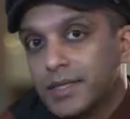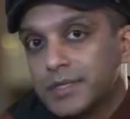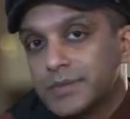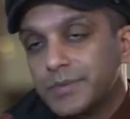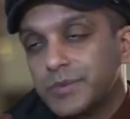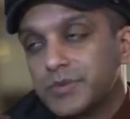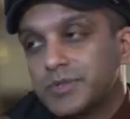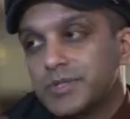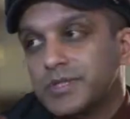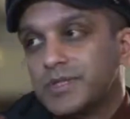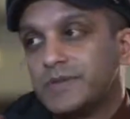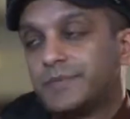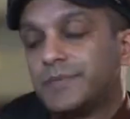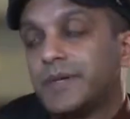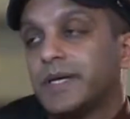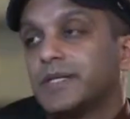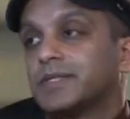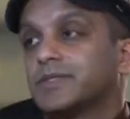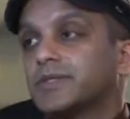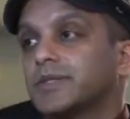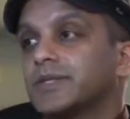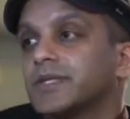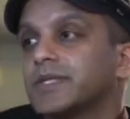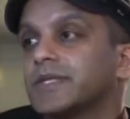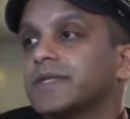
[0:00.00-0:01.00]
I suppose it
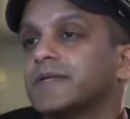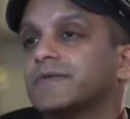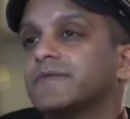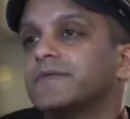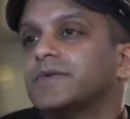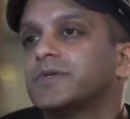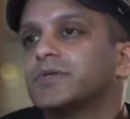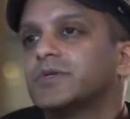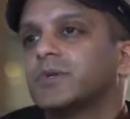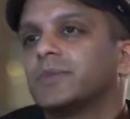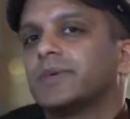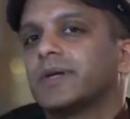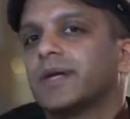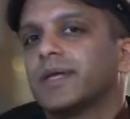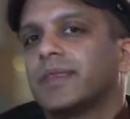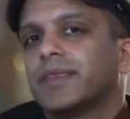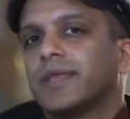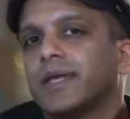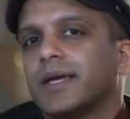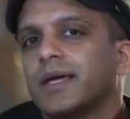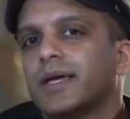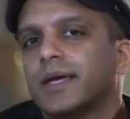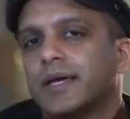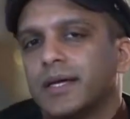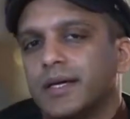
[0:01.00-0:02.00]
depends on the individual, but I
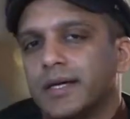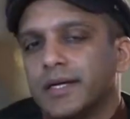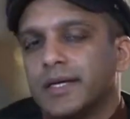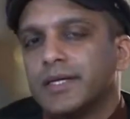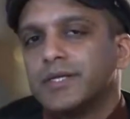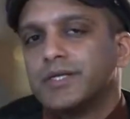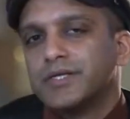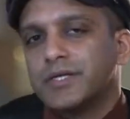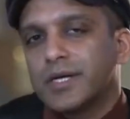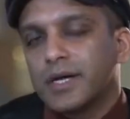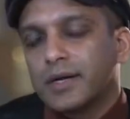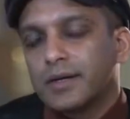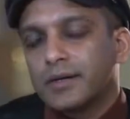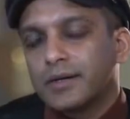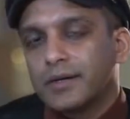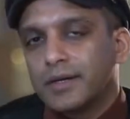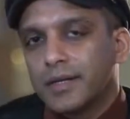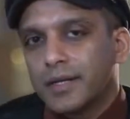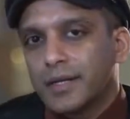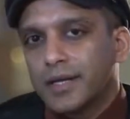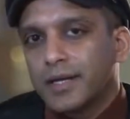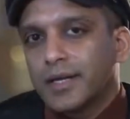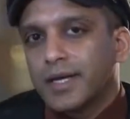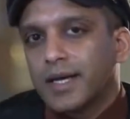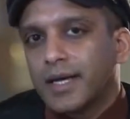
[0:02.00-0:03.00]
think uh, in
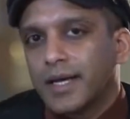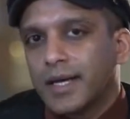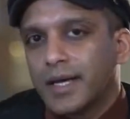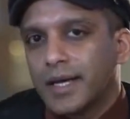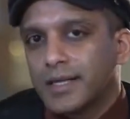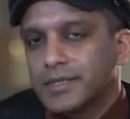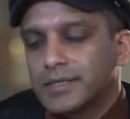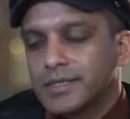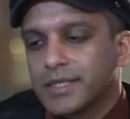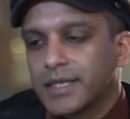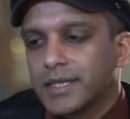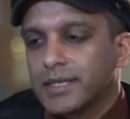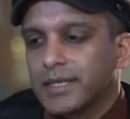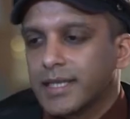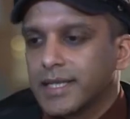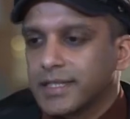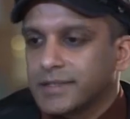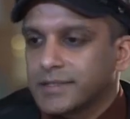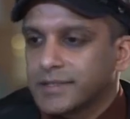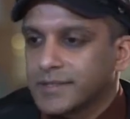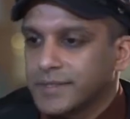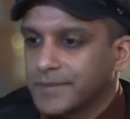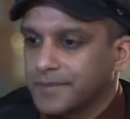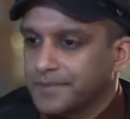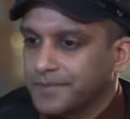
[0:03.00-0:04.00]
general, uh, I'd say
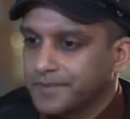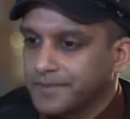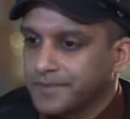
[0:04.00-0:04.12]
less.